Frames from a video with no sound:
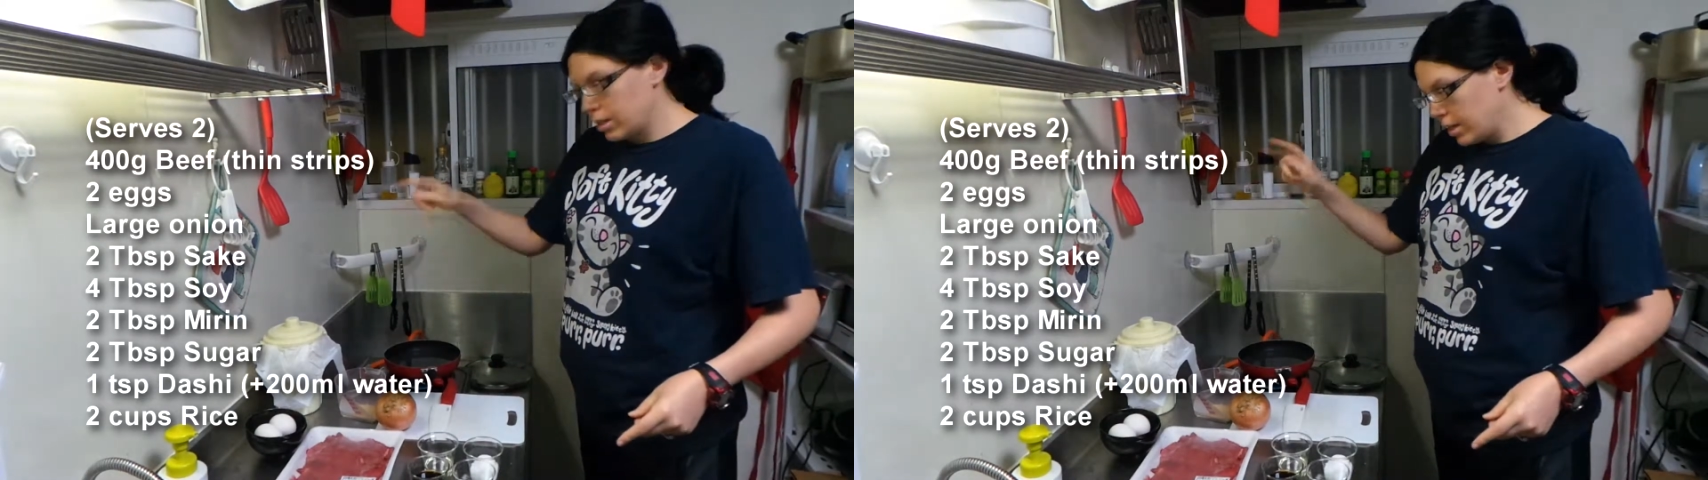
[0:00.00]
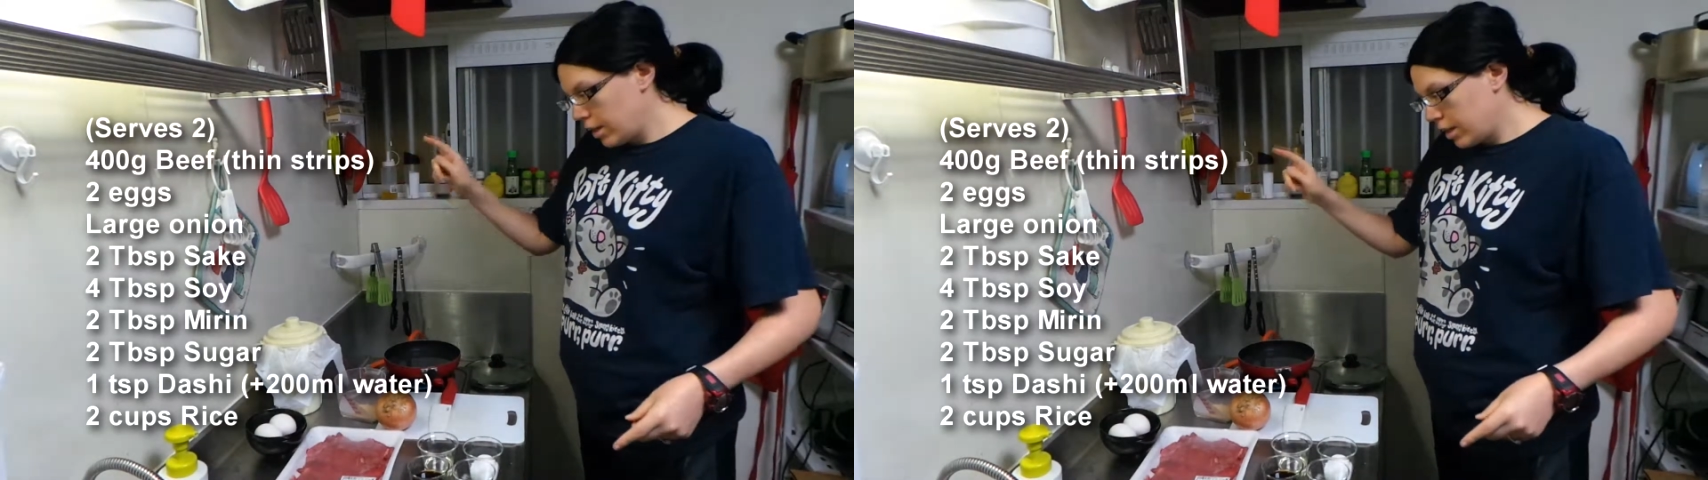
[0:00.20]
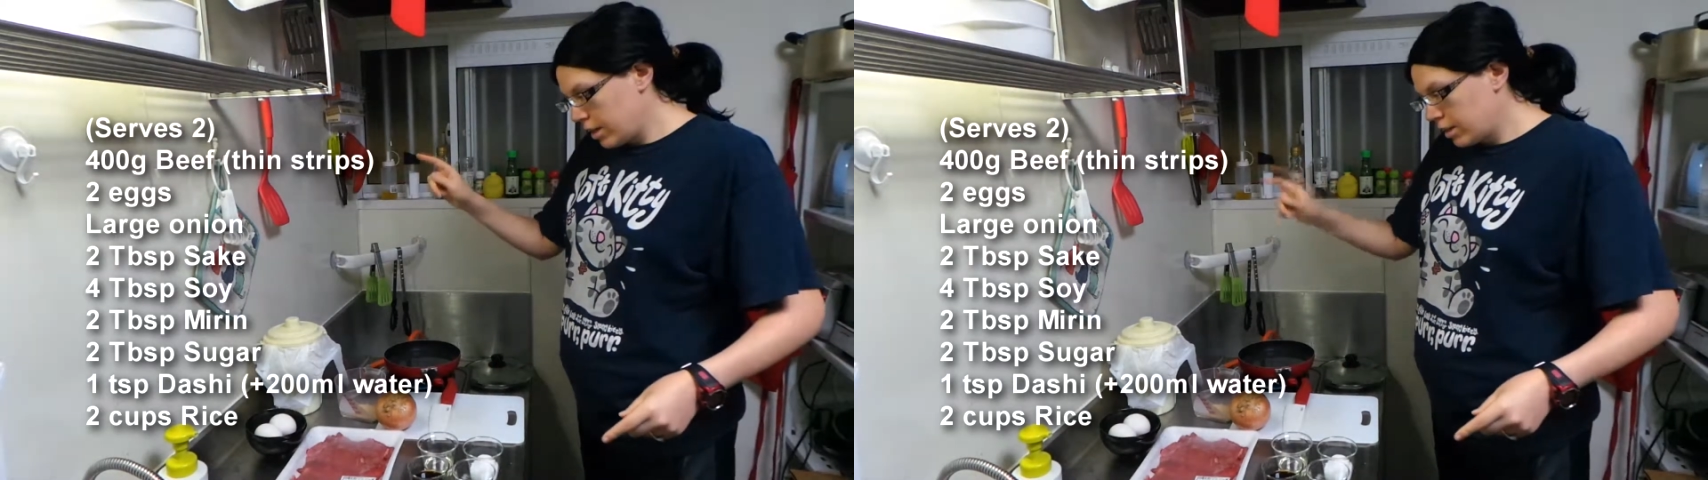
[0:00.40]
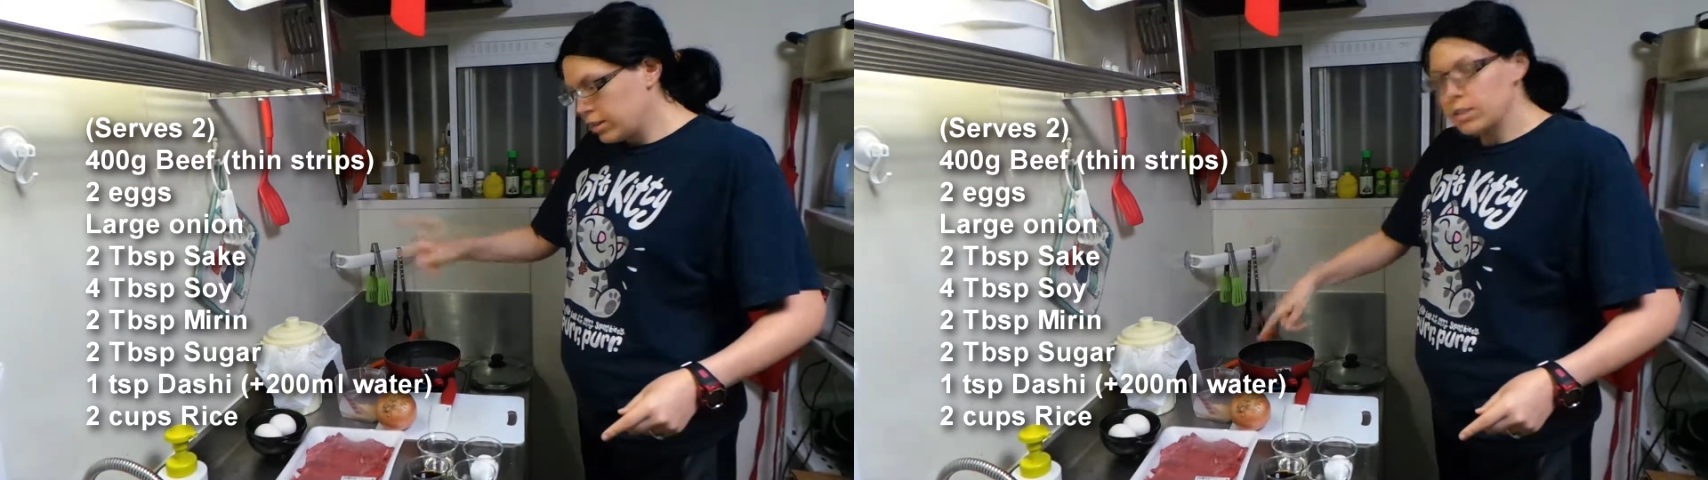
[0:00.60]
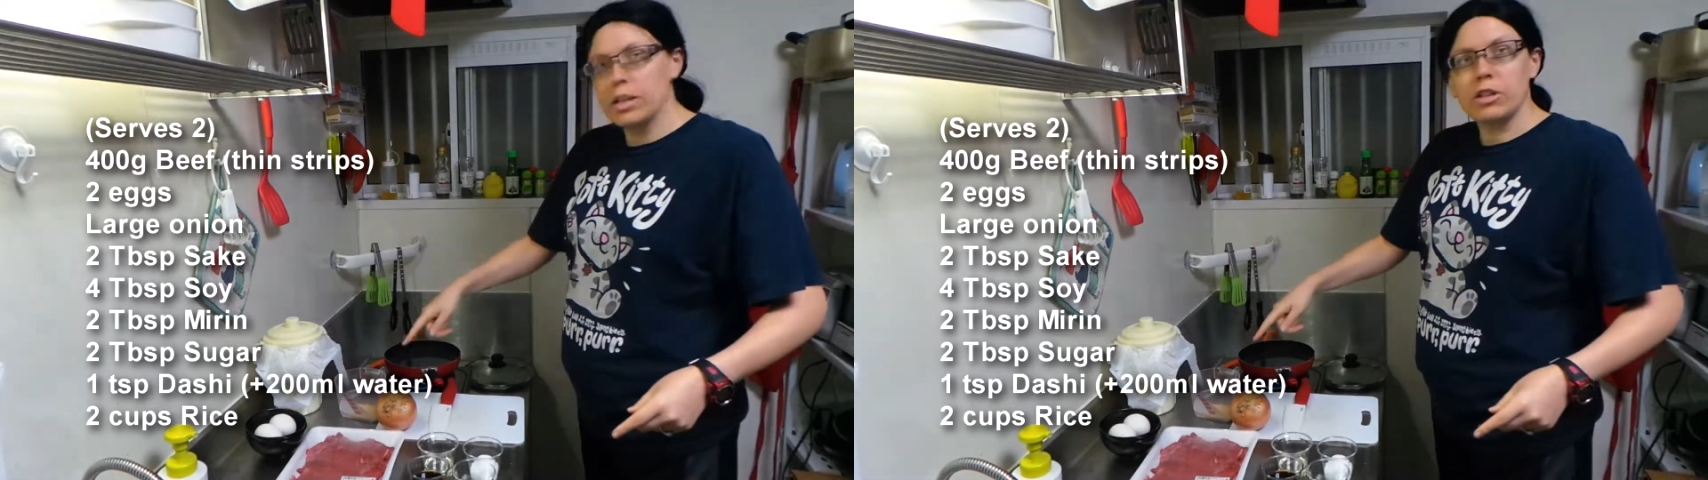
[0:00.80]

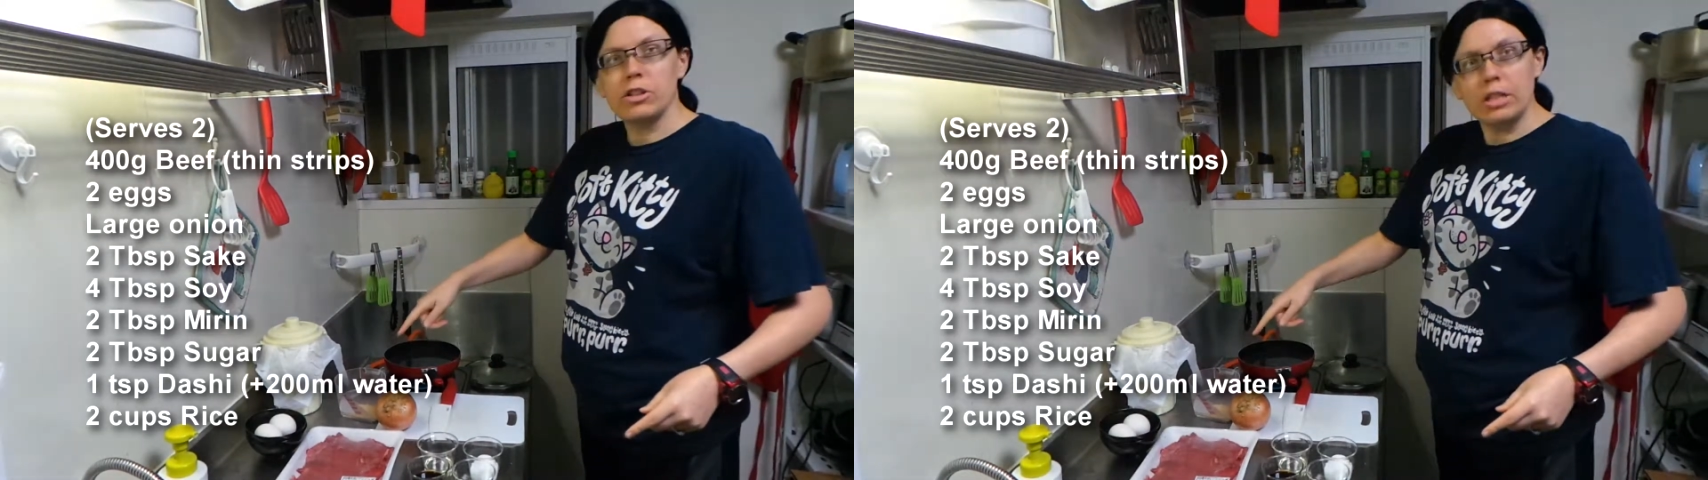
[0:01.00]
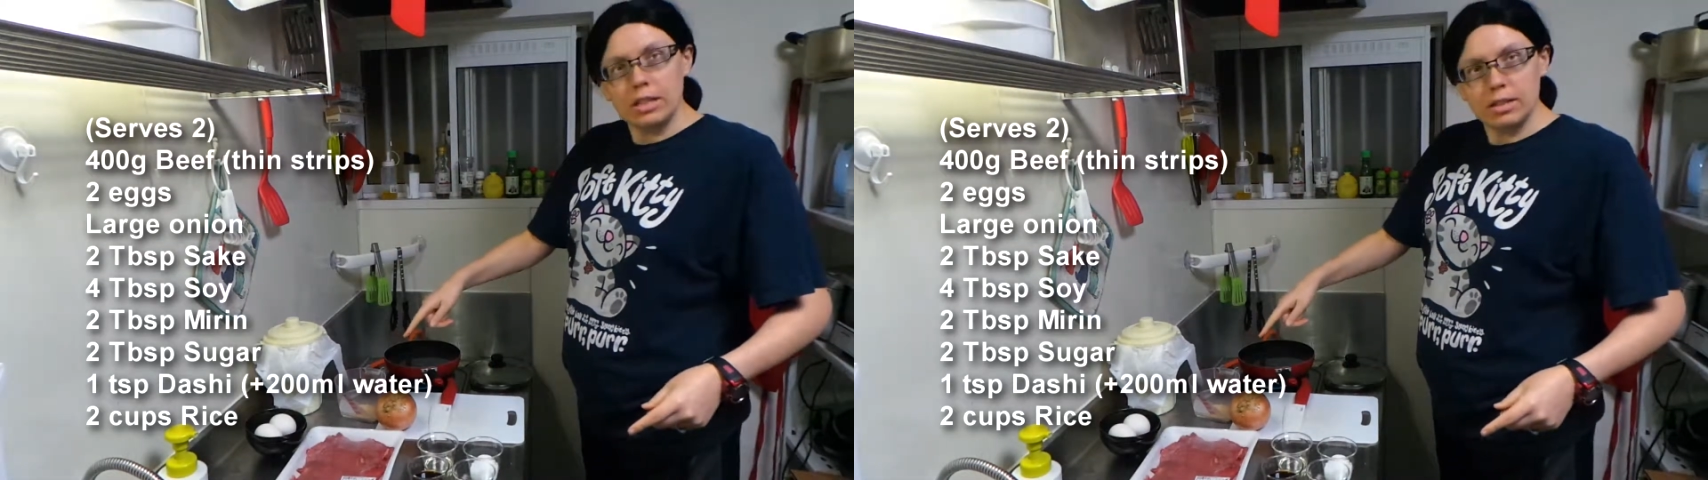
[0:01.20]
and dashi.